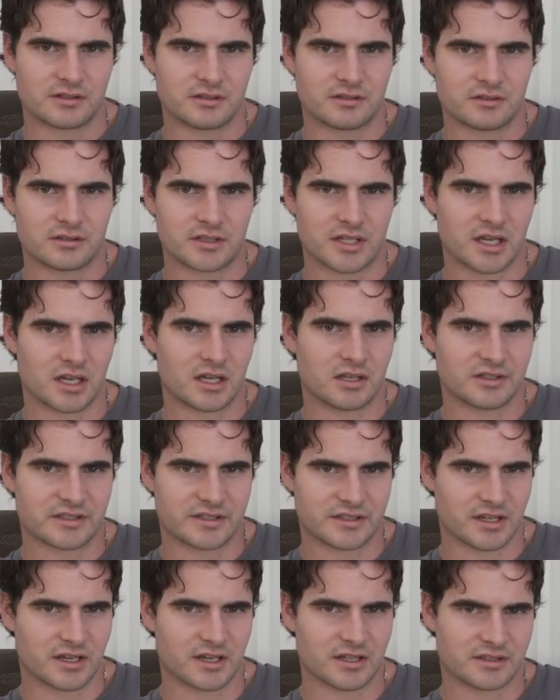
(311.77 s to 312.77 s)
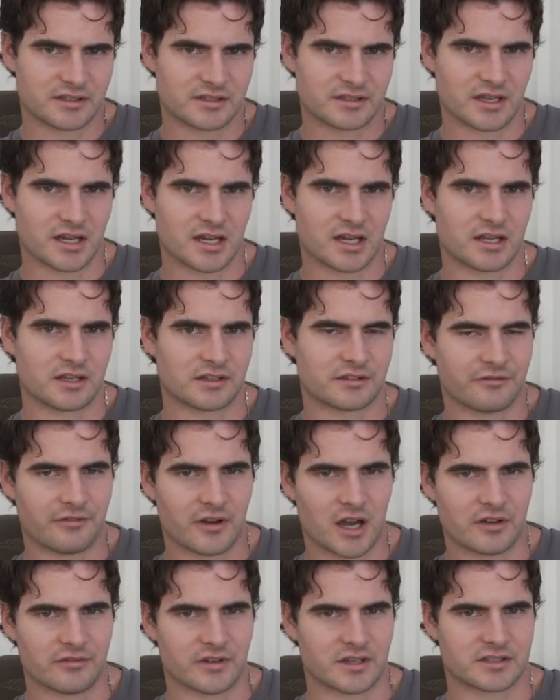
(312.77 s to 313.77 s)
10 sets and it's
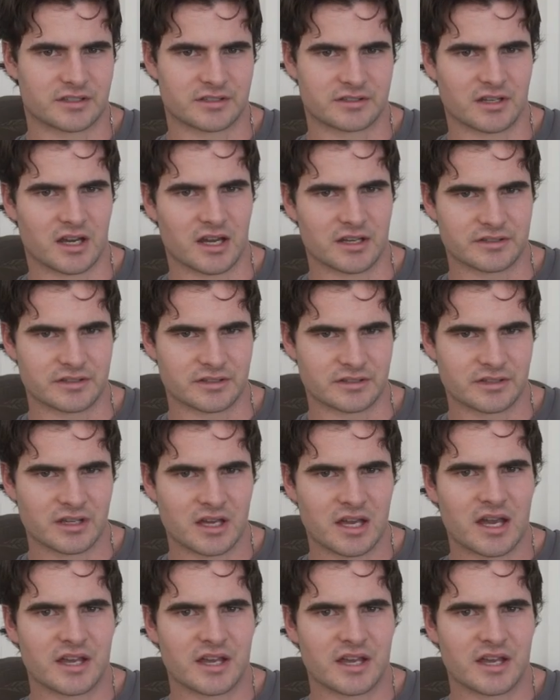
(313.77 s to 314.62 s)
5 exercises.